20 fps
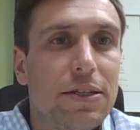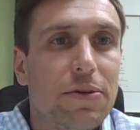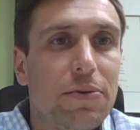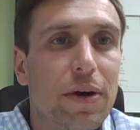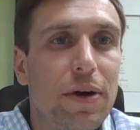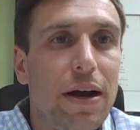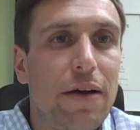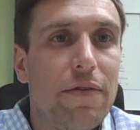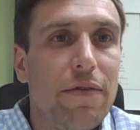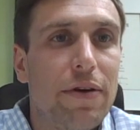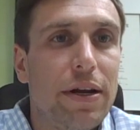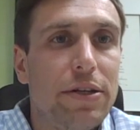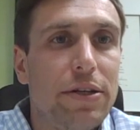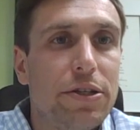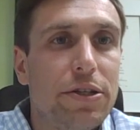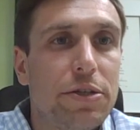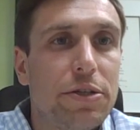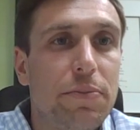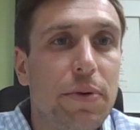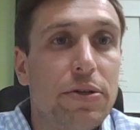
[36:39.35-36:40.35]
to wherever it is
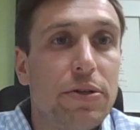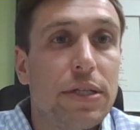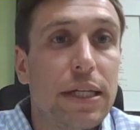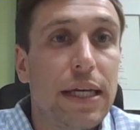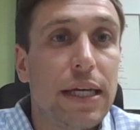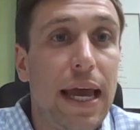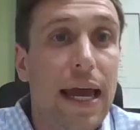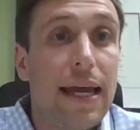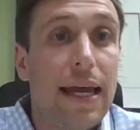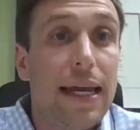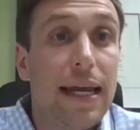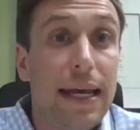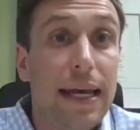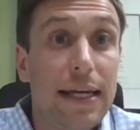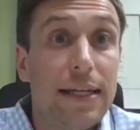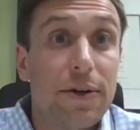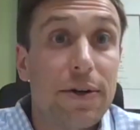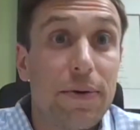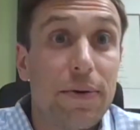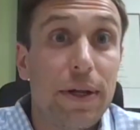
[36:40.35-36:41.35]
you're supposed to get
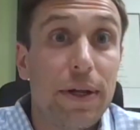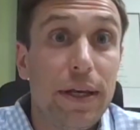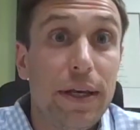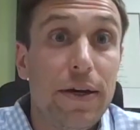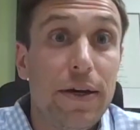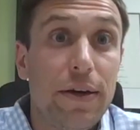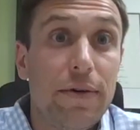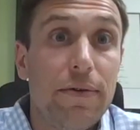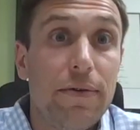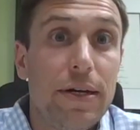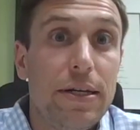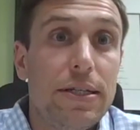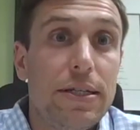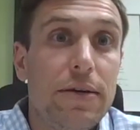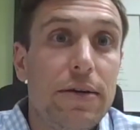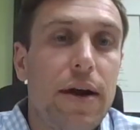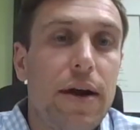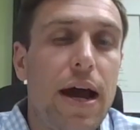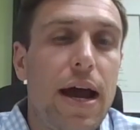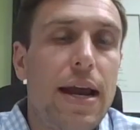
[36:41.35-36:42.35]
is a really good
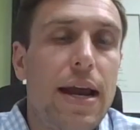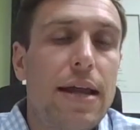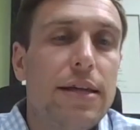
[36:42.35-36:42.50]
reason, right?